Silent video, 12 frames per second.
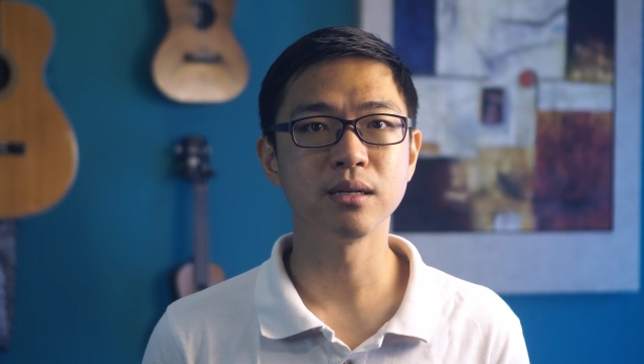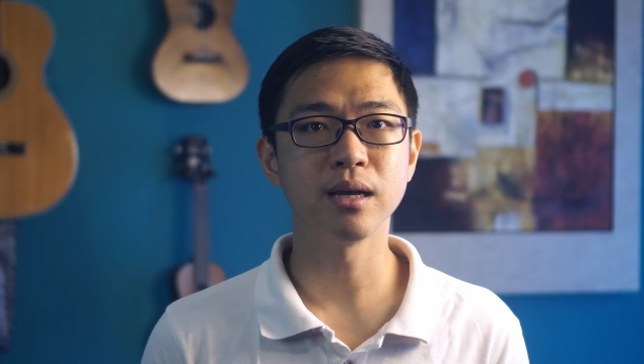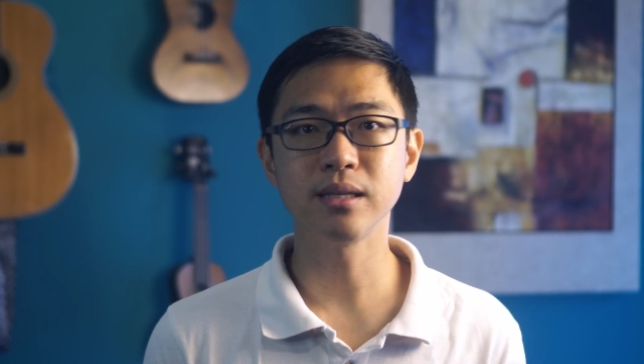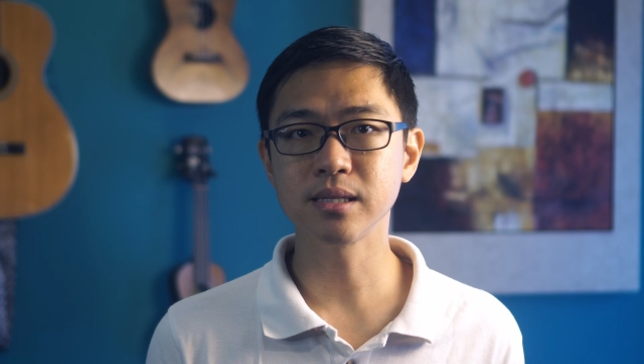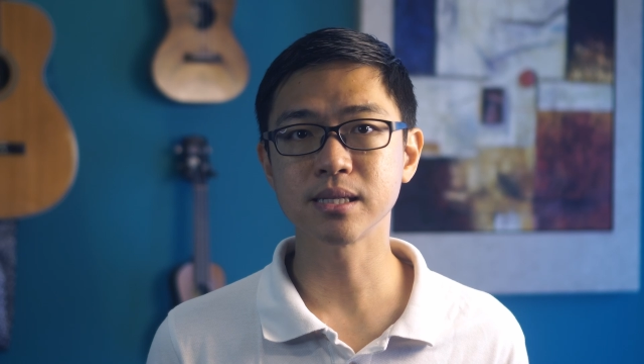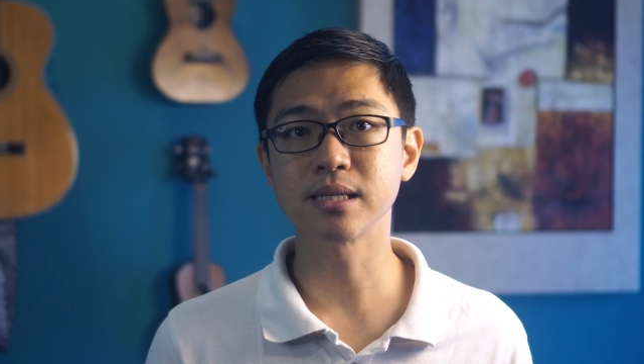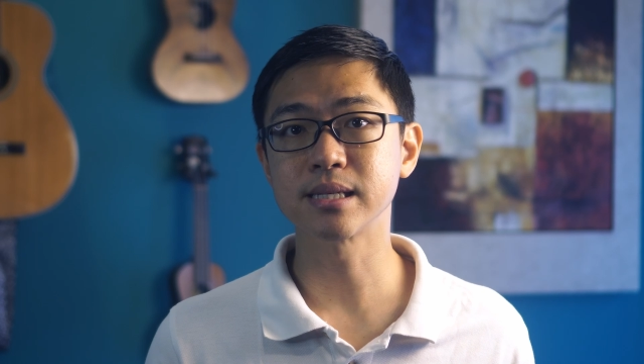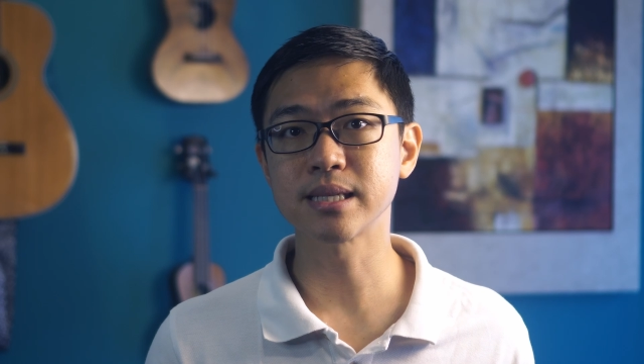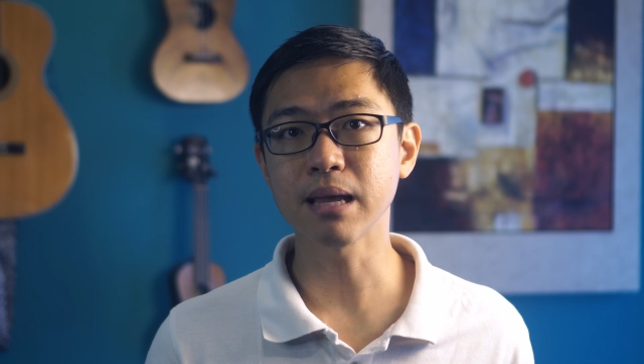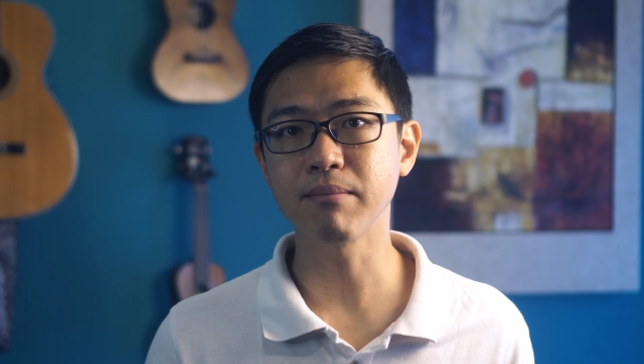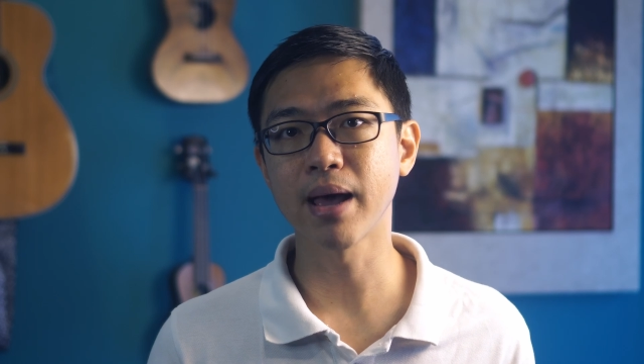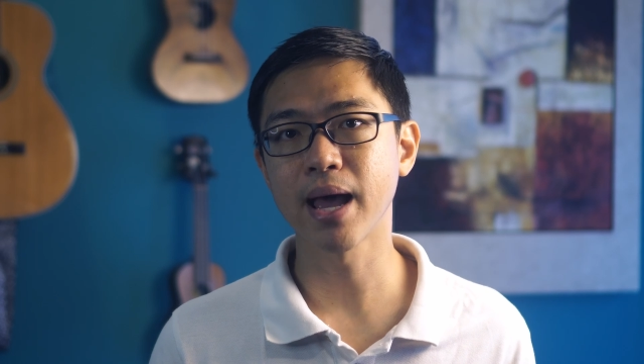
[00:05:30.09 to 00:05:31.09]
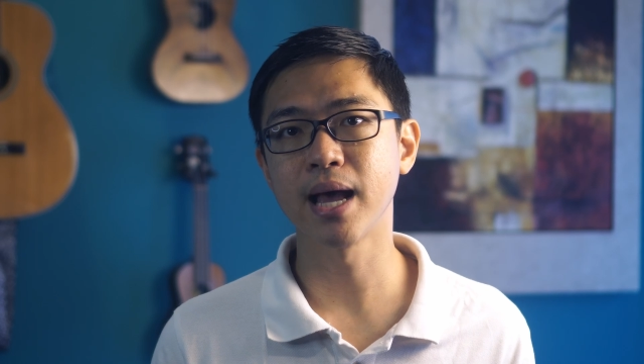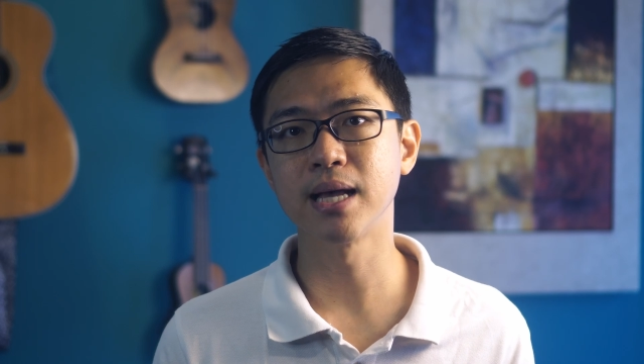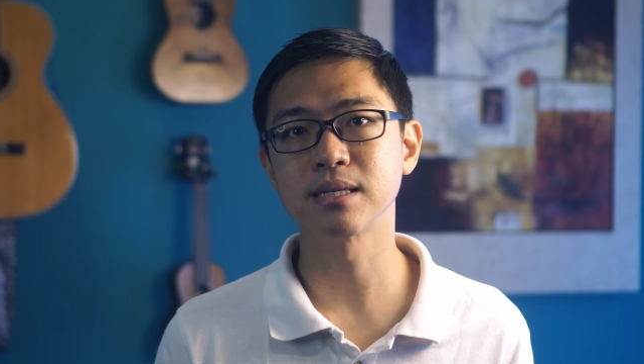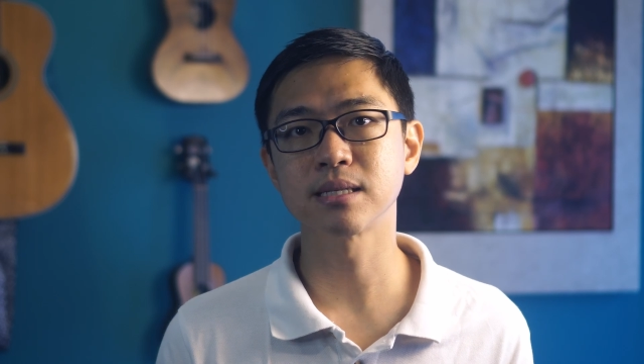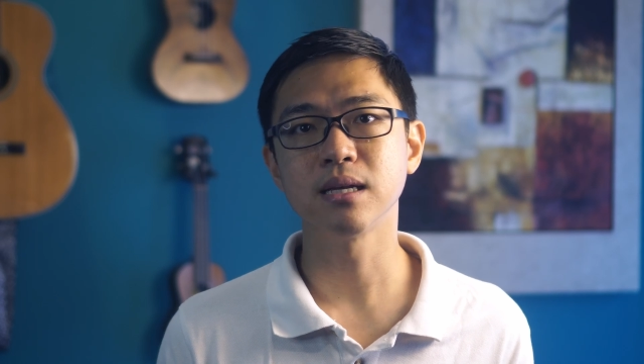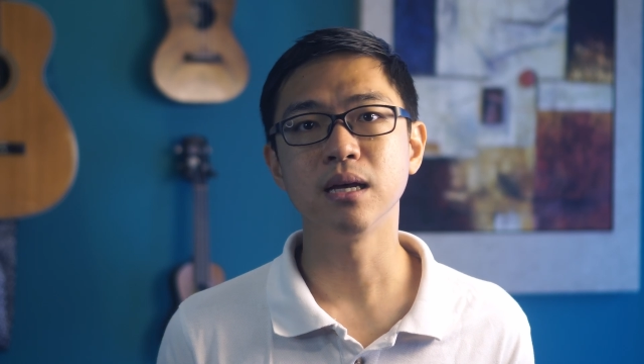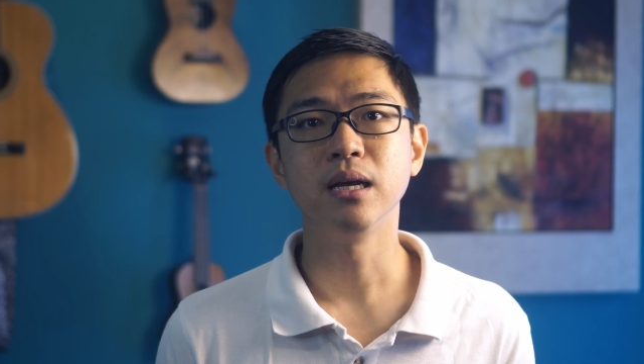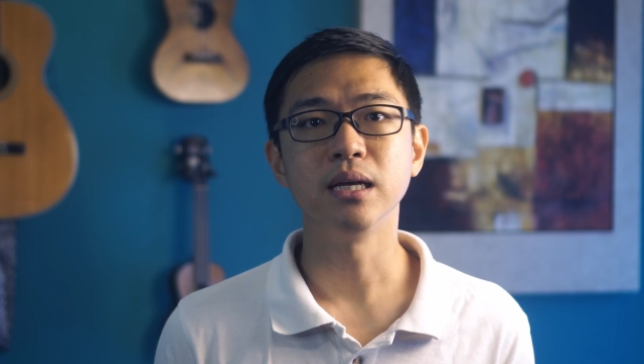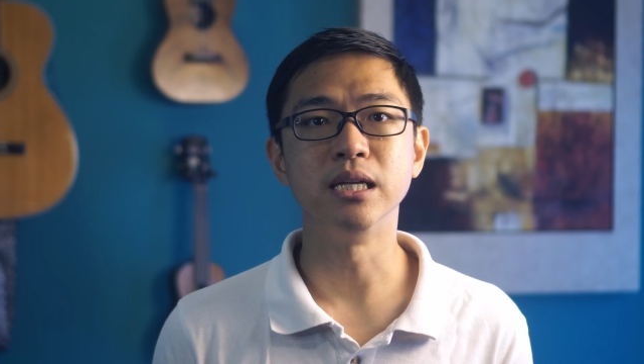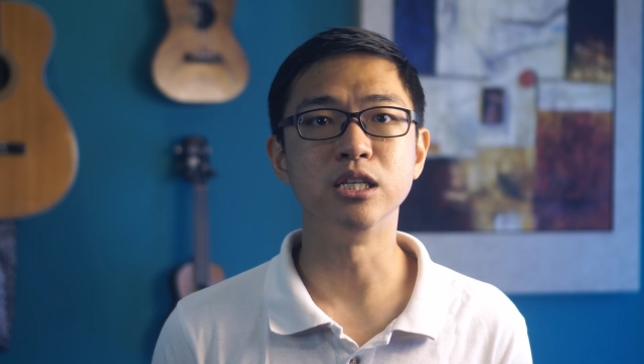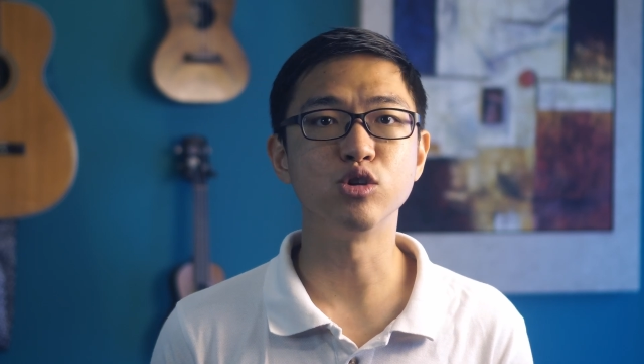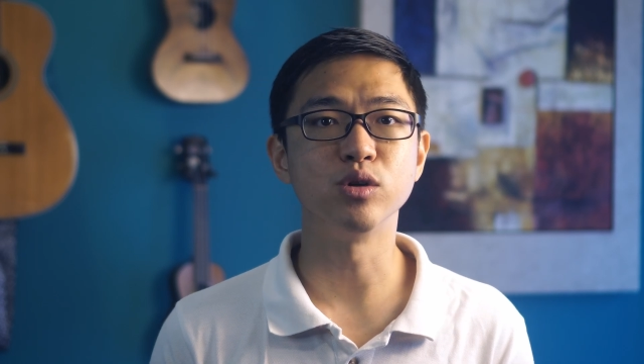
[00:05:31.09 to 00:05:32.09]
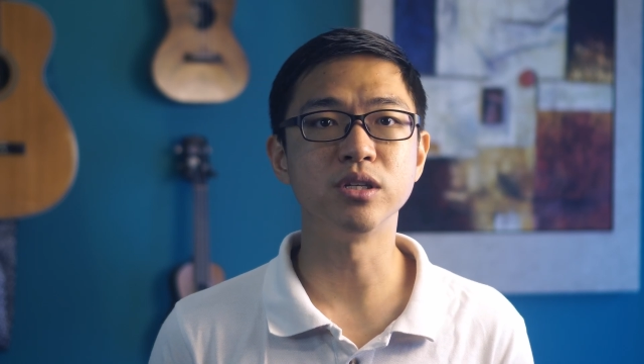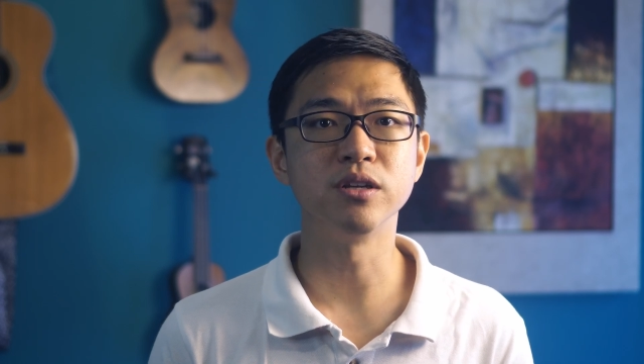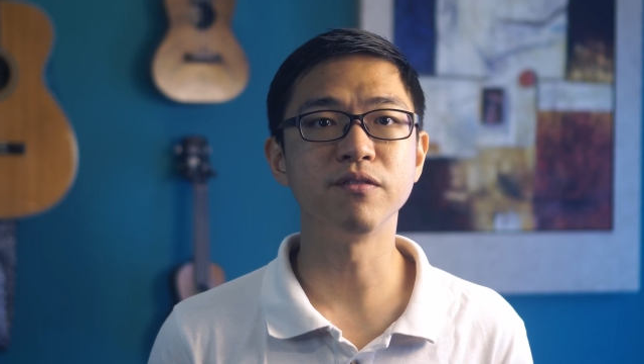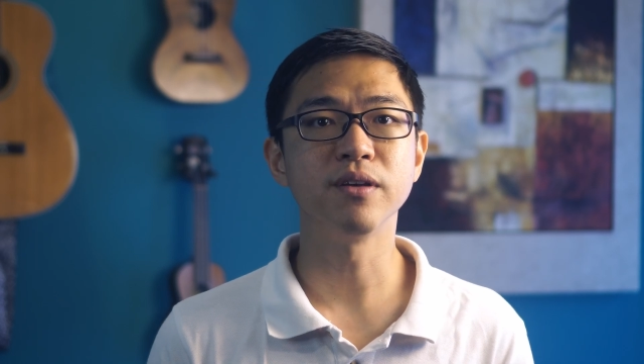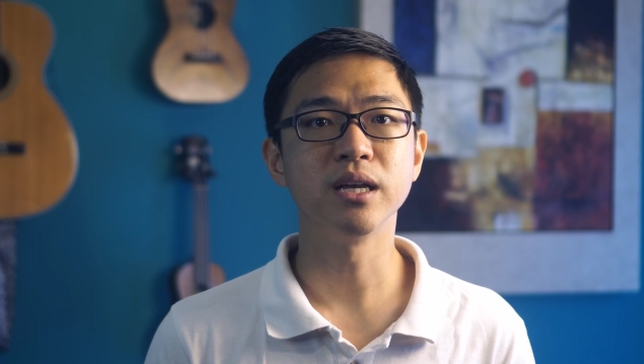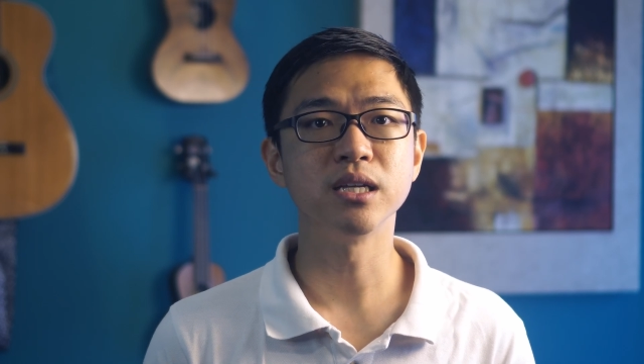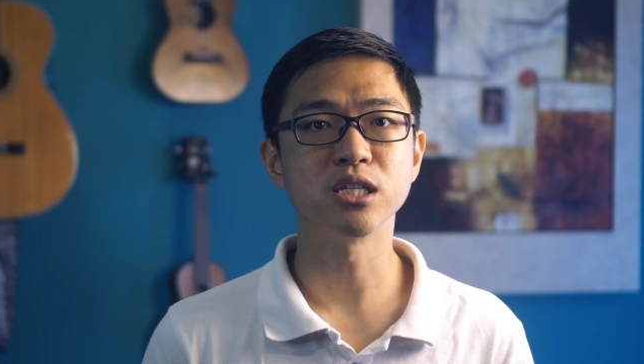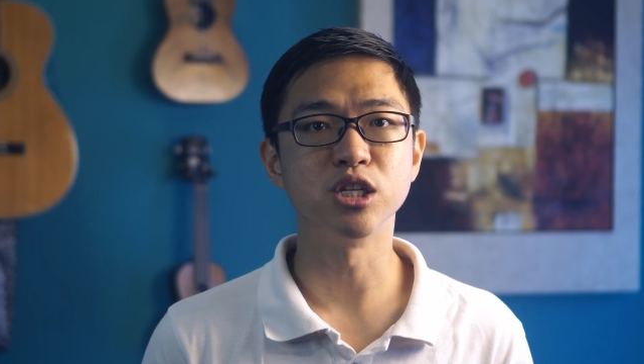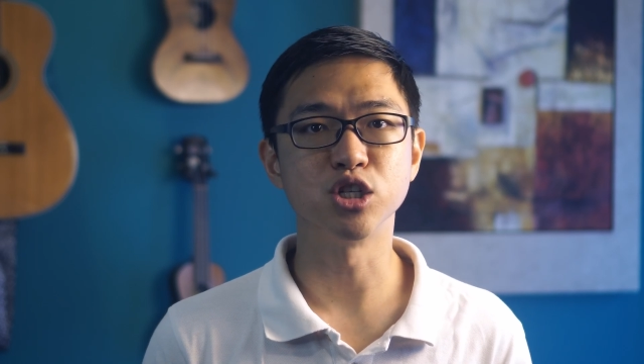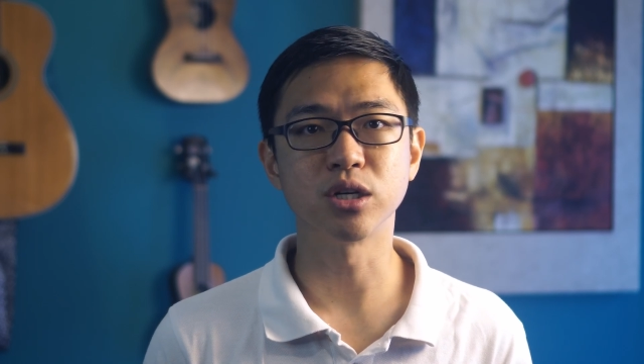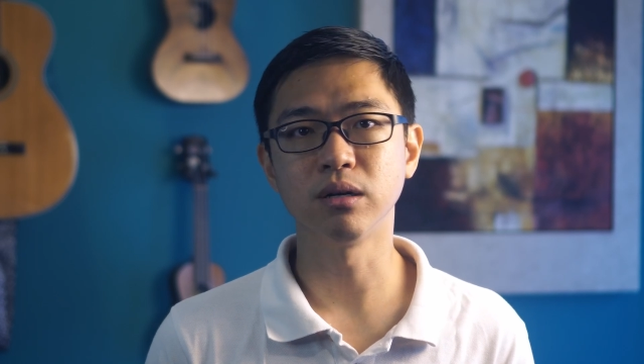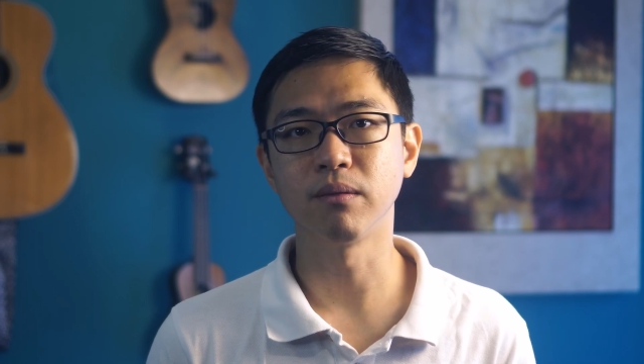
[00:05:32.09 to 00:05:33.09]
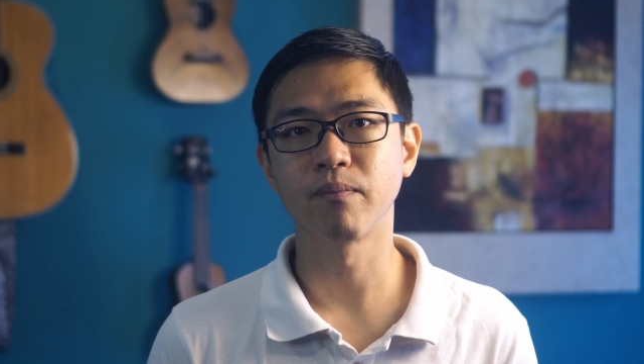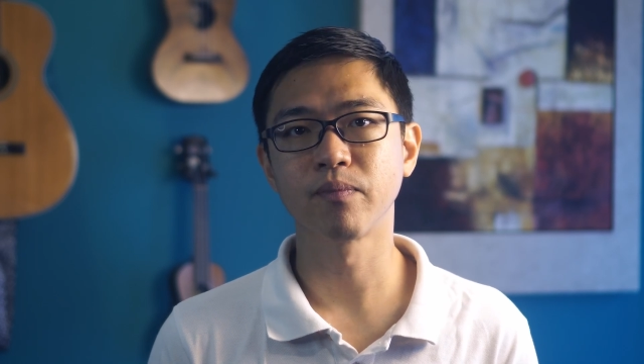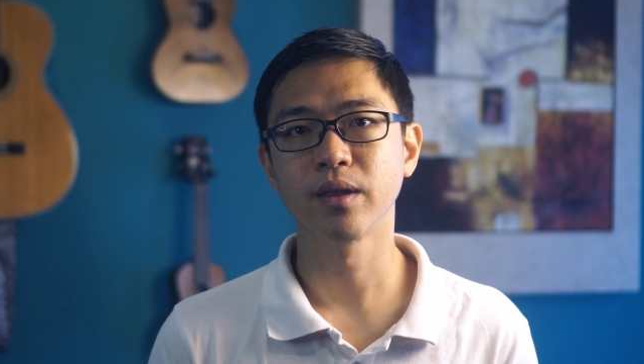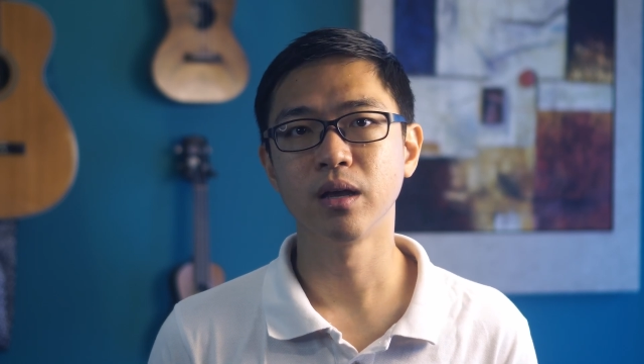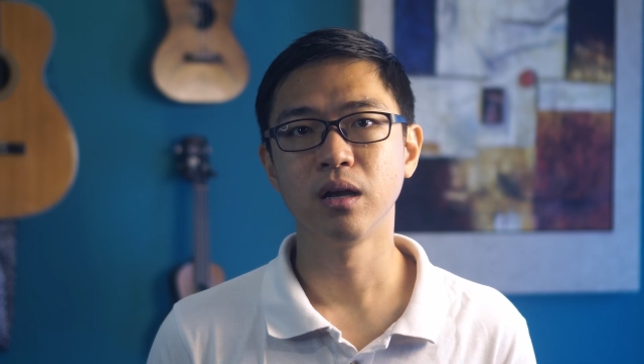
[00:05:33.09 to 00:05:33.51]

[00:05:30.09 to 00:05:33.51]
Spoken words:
And this is the same as Intuitive Surgical.